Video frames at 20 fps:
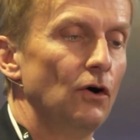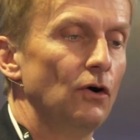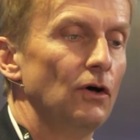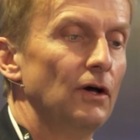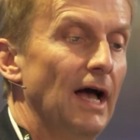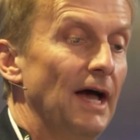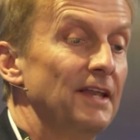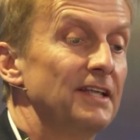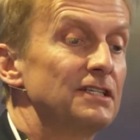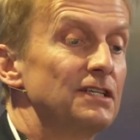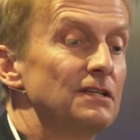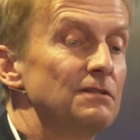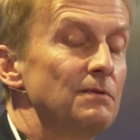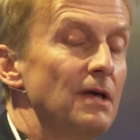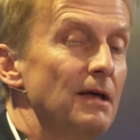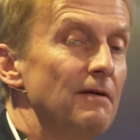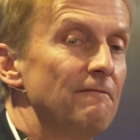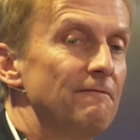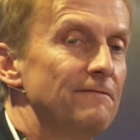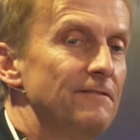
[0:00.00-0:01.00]
And this is
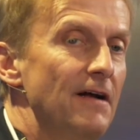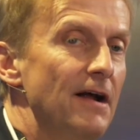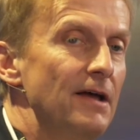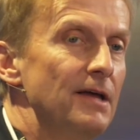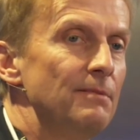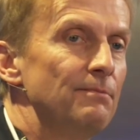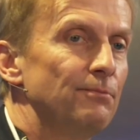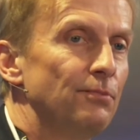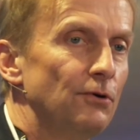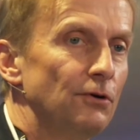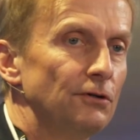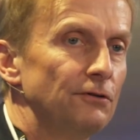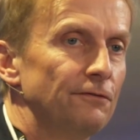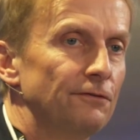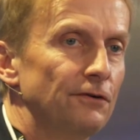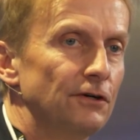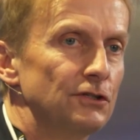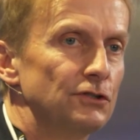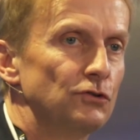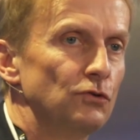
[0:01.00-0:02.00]
very
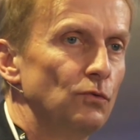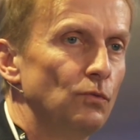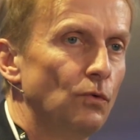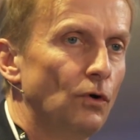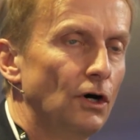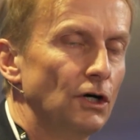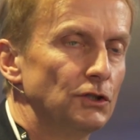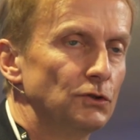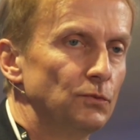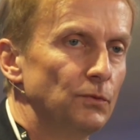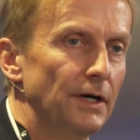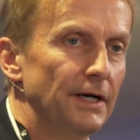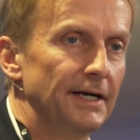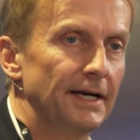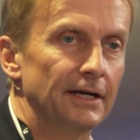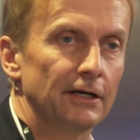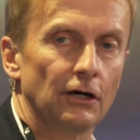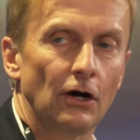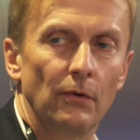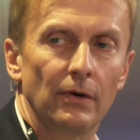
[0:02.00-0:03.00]
important for us to watch where
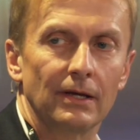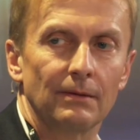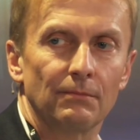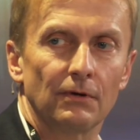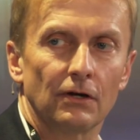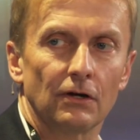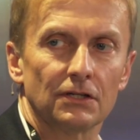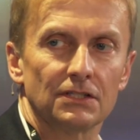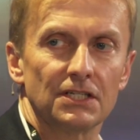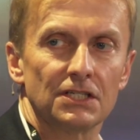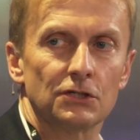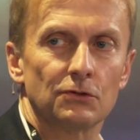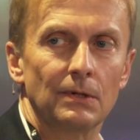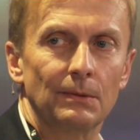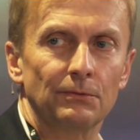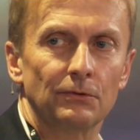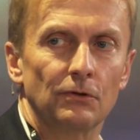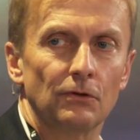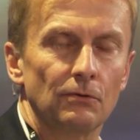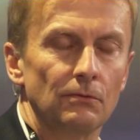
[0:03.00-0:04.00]
they're going, because these
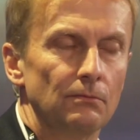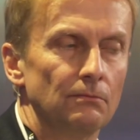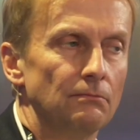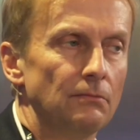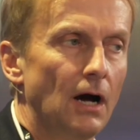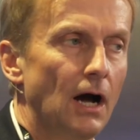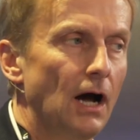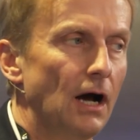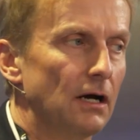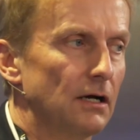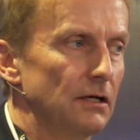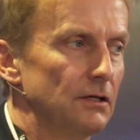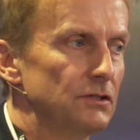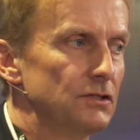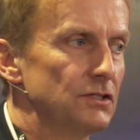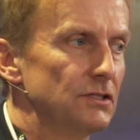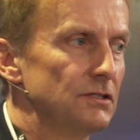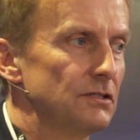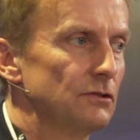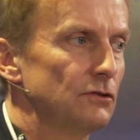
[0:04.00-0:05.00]
crypto
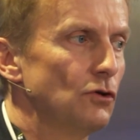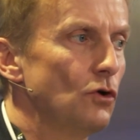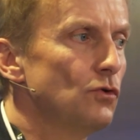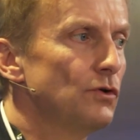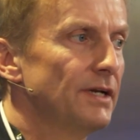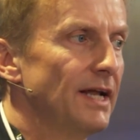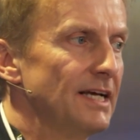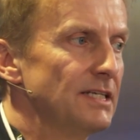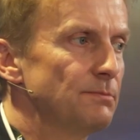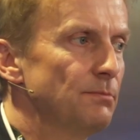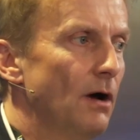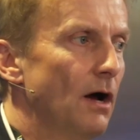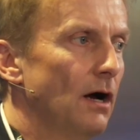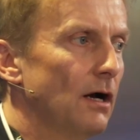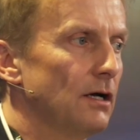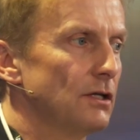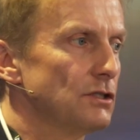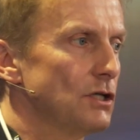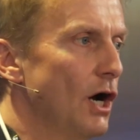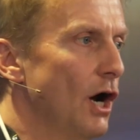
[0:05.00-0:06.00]
markets, tokenized
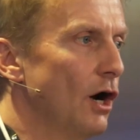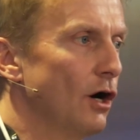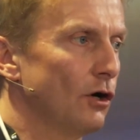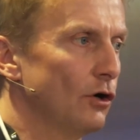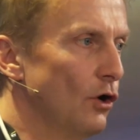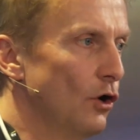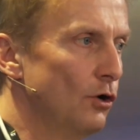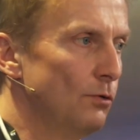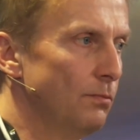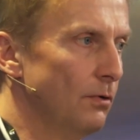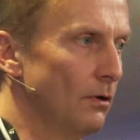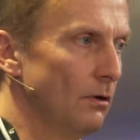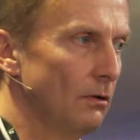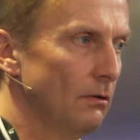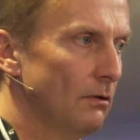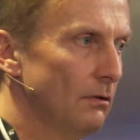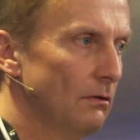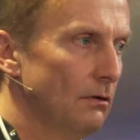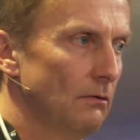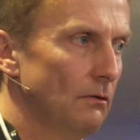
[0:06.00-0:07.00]
markets, are
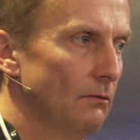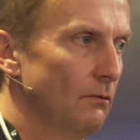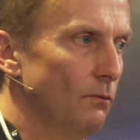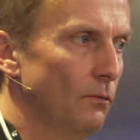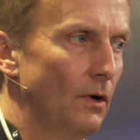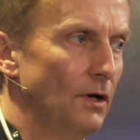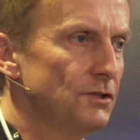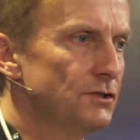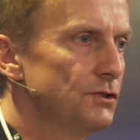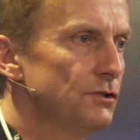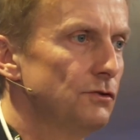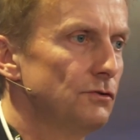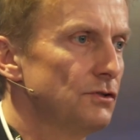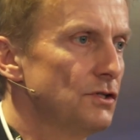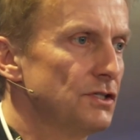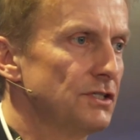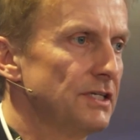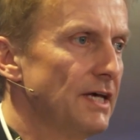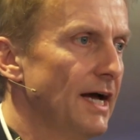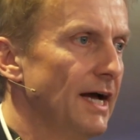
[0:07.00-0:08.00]
global. Once you
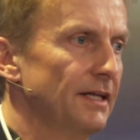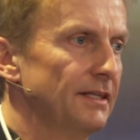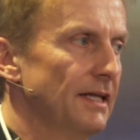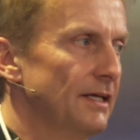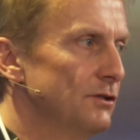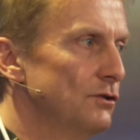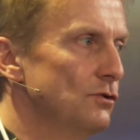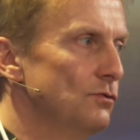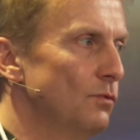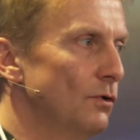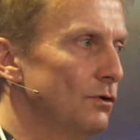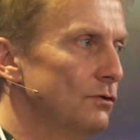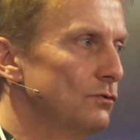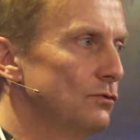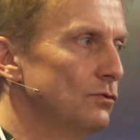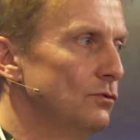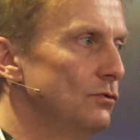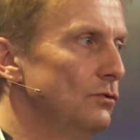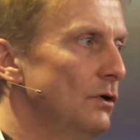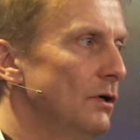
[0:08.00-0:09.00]
decide that you
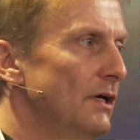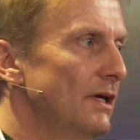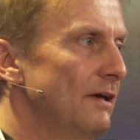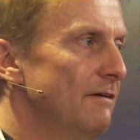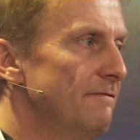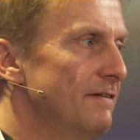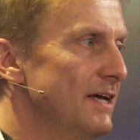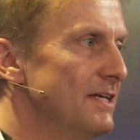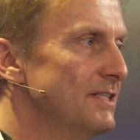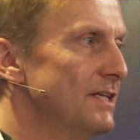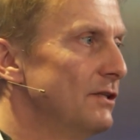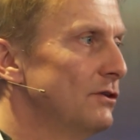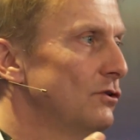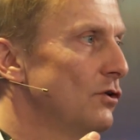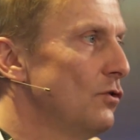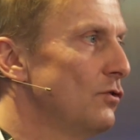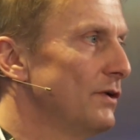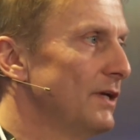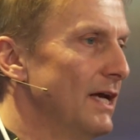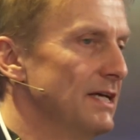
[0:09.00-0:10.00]
want to invest in
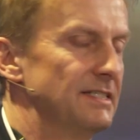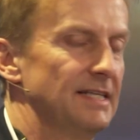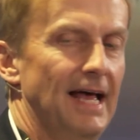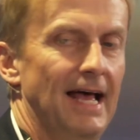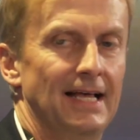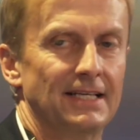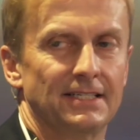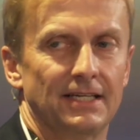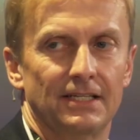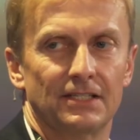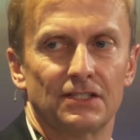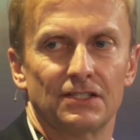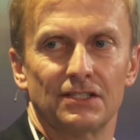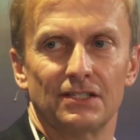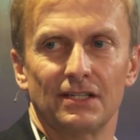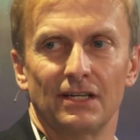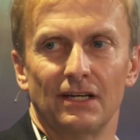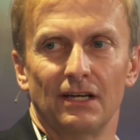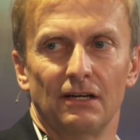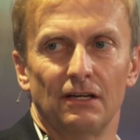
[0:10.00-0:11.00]
tokenized
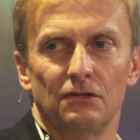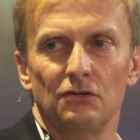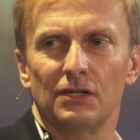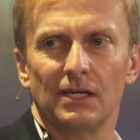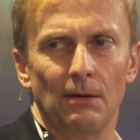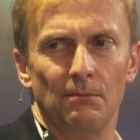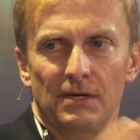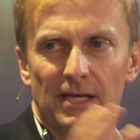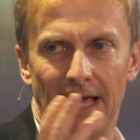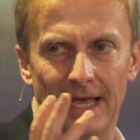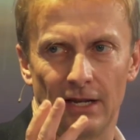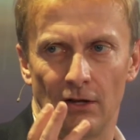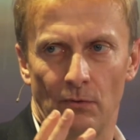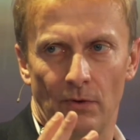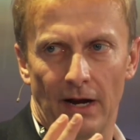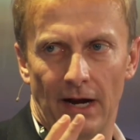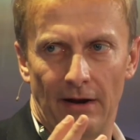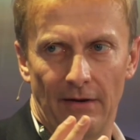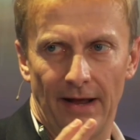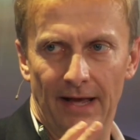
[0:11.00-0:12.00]
assets, you can be
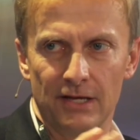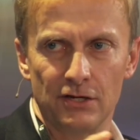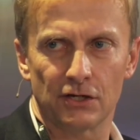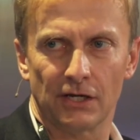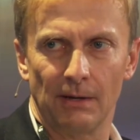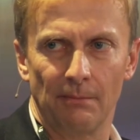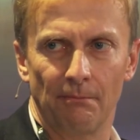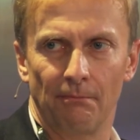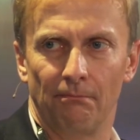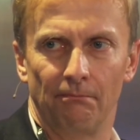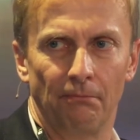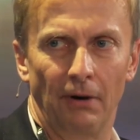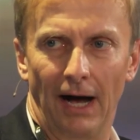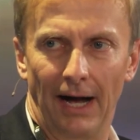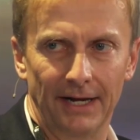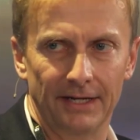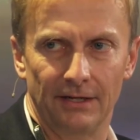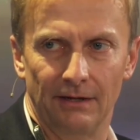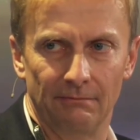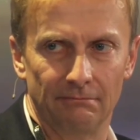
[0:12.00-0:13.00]
anywhere, and you can
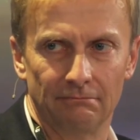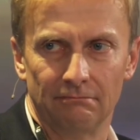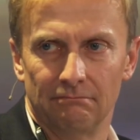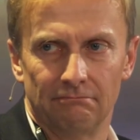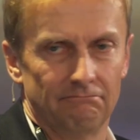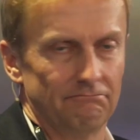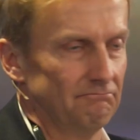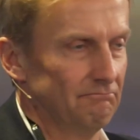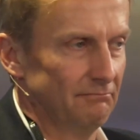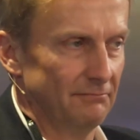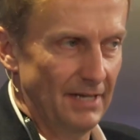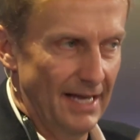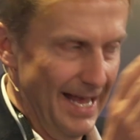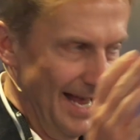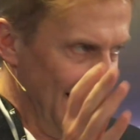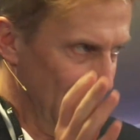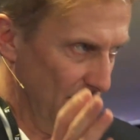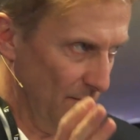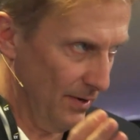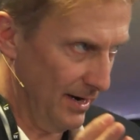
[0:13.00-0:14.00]
buy them
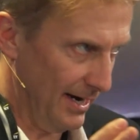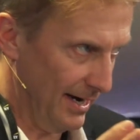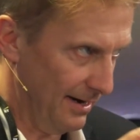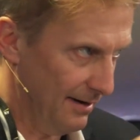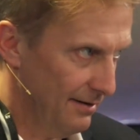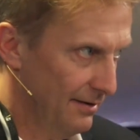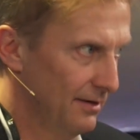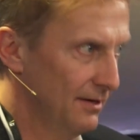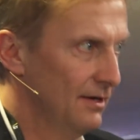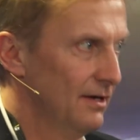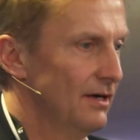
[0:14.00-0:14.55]
anywhere.